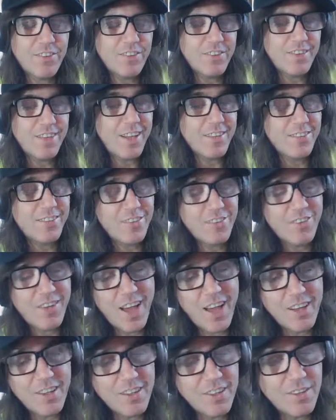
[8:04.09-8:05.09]
the, that's the
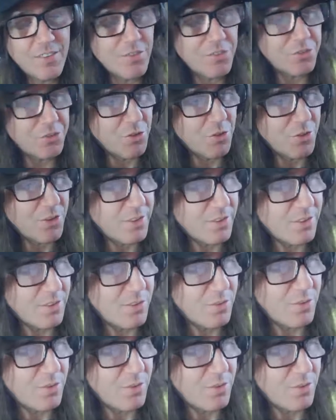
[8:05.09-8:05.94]
reality of the story